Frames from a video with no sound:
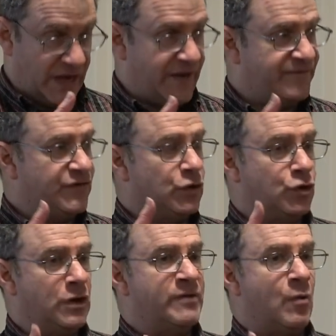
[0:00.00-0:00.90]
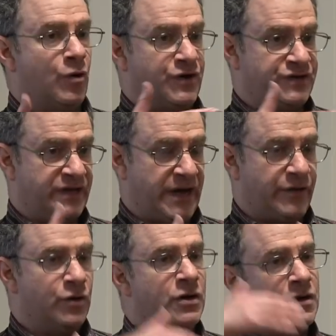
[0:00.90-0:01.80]
and feel good about working
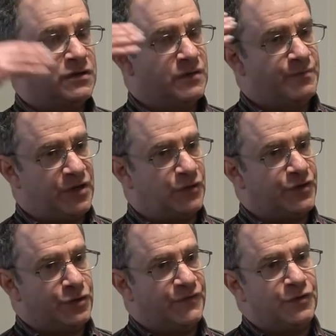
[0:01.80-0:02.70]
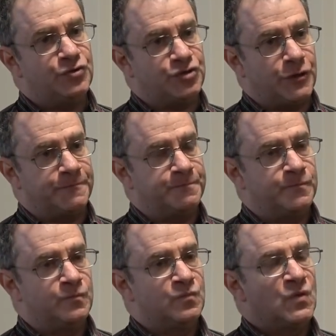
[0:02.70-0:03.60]
together to build a new future.
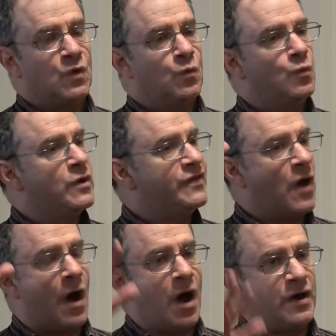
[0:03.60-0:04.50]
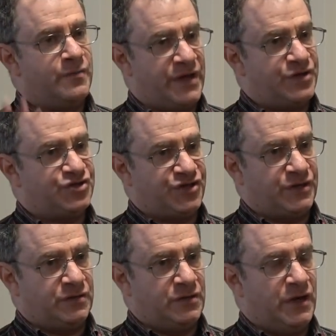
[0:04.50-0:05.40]
With
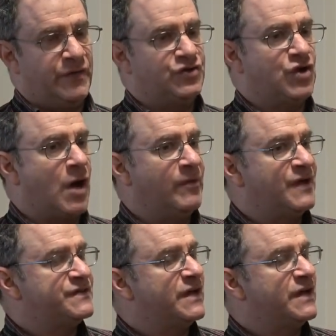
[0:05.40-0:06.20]
automation and the job loss,